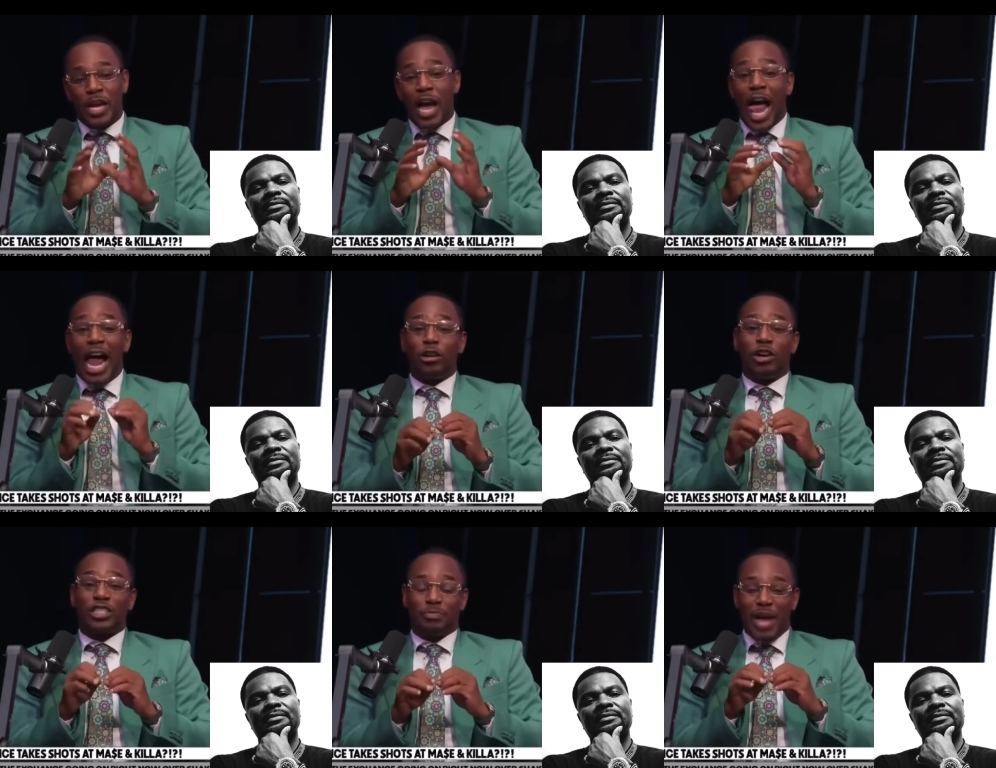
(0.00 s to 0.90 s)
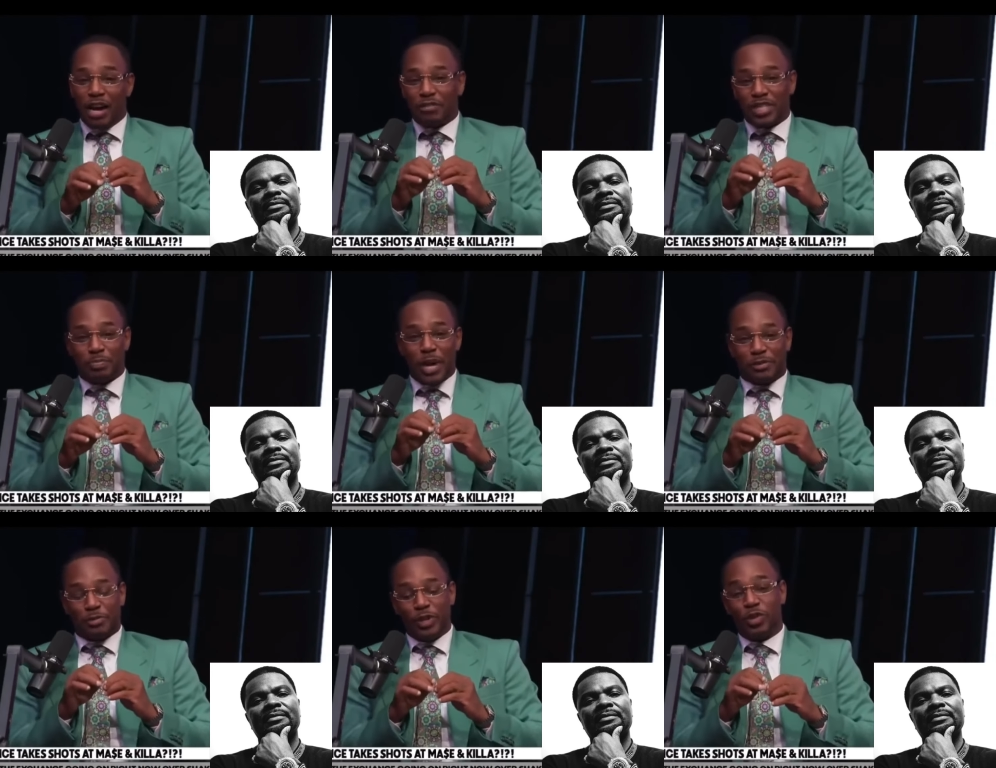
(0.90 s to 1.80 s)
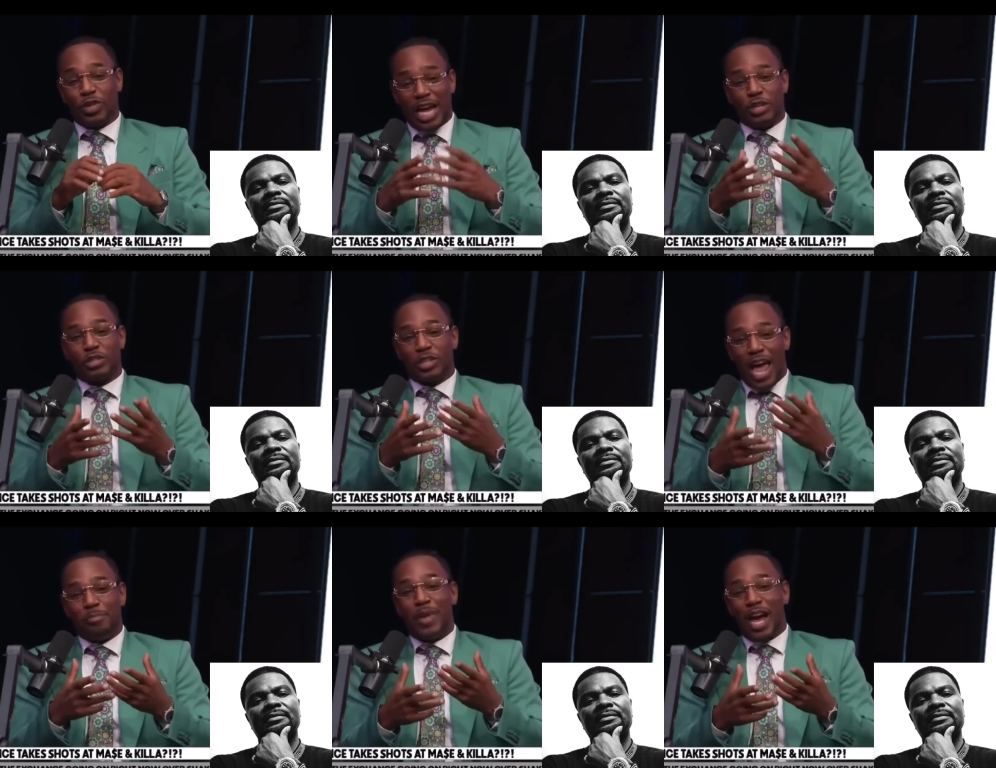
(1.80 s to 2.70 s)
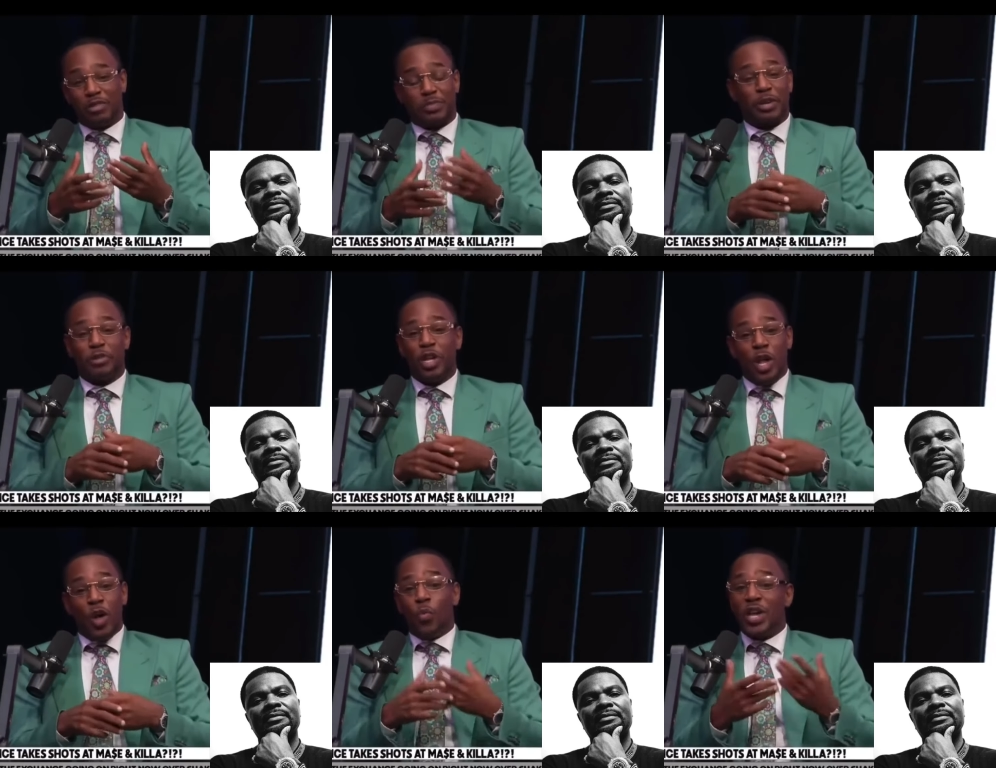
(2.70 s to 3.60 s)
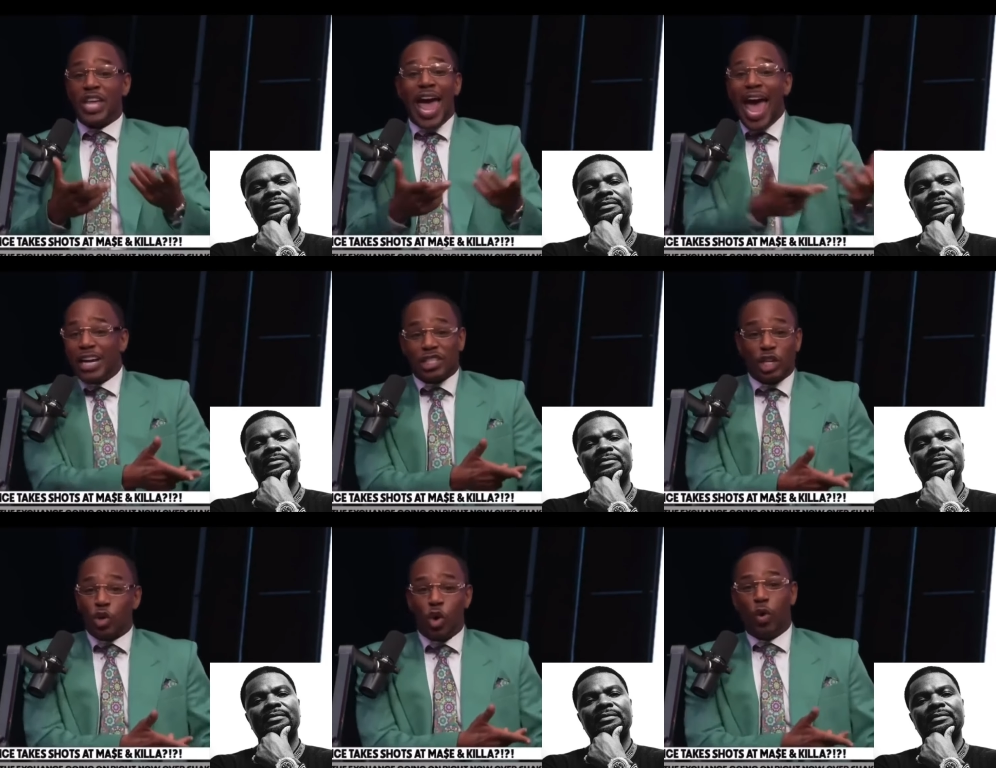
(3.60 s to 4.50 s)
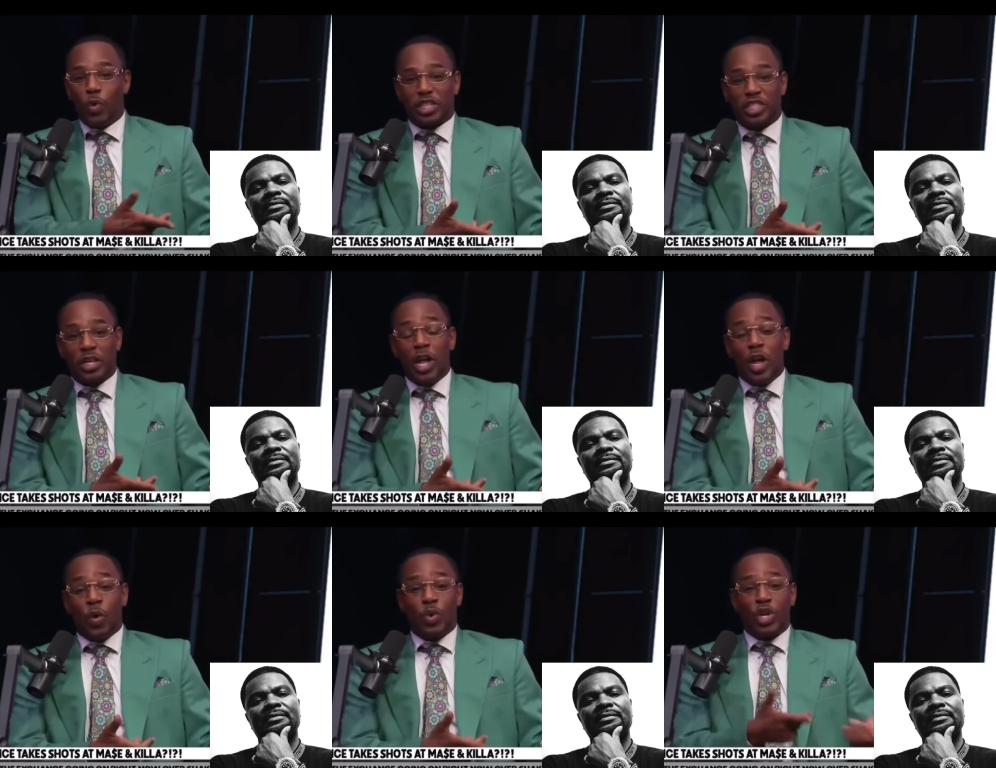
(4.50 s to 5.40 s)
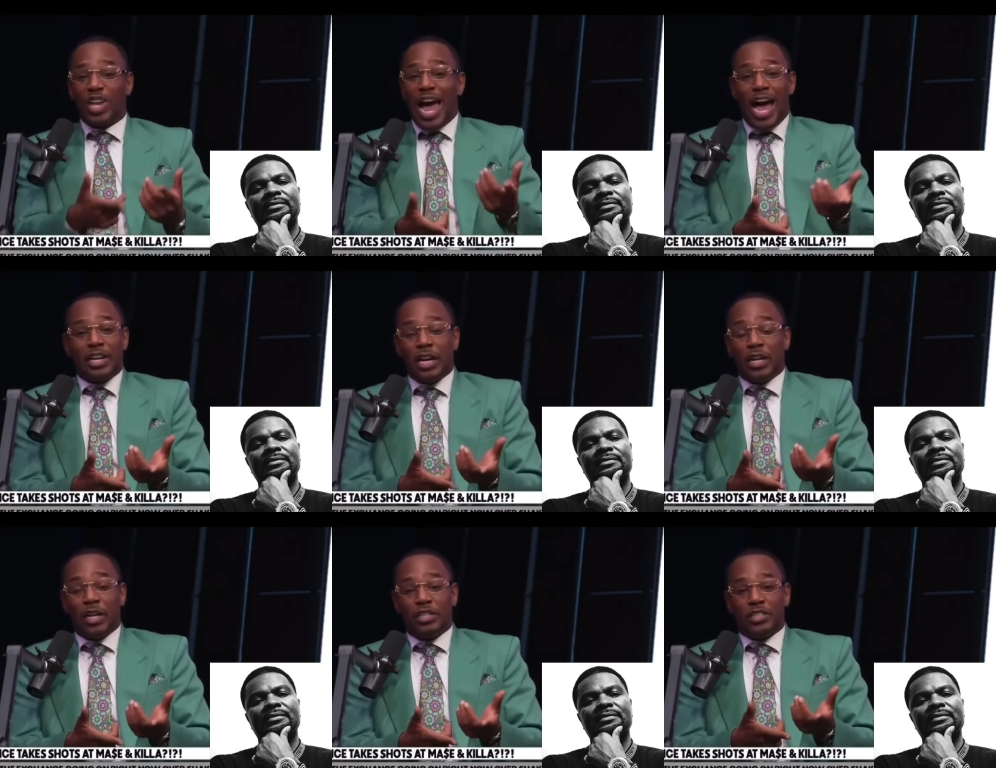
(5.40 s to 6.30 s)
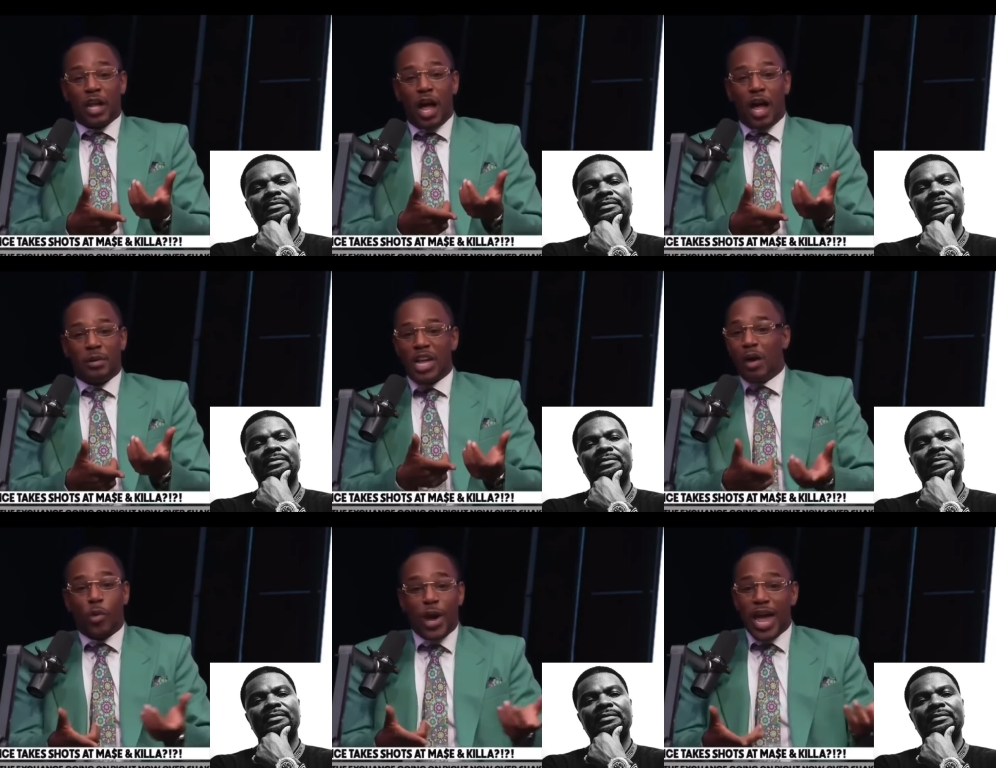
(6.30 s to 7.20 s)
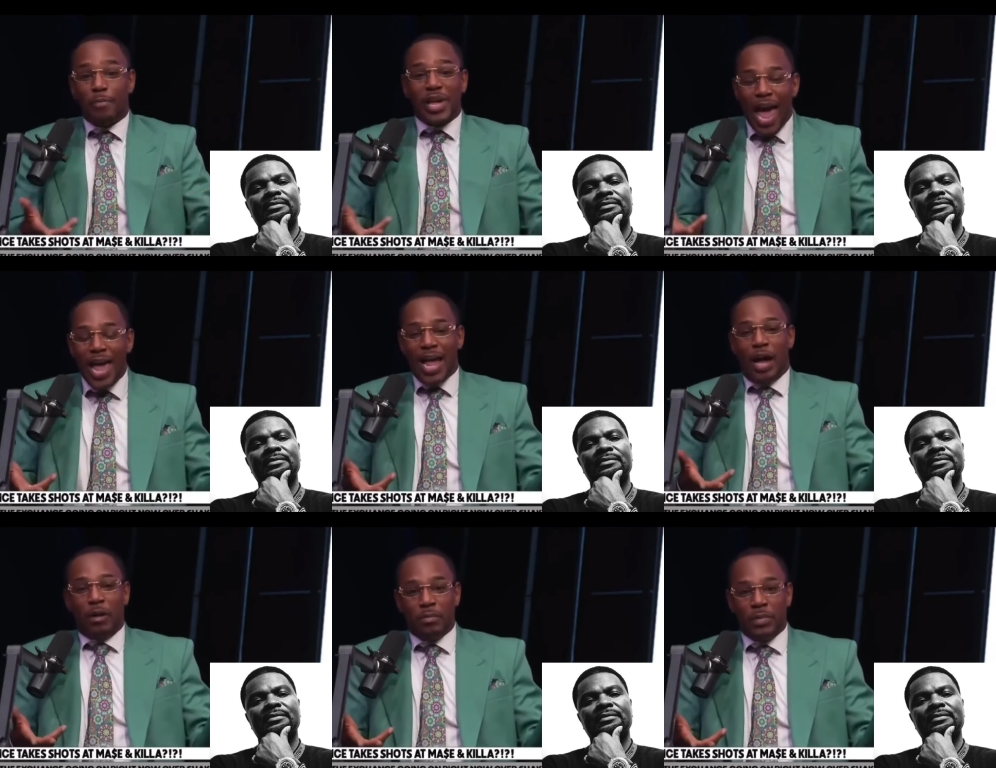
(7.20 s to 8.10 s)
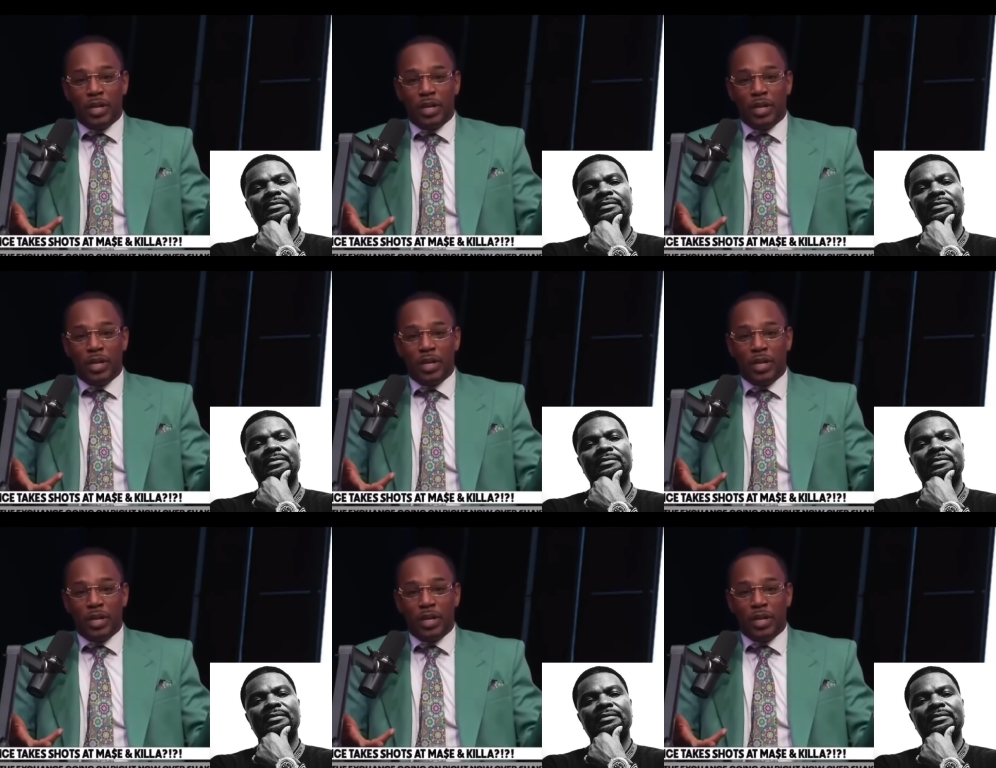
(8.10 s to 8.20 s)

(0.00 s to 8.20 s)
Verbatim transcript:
Speaker 1: I lost mad respect for you because I used to have mad respect for you. When you had Shakur with you, when you lying, um, YoungBoy NBA up.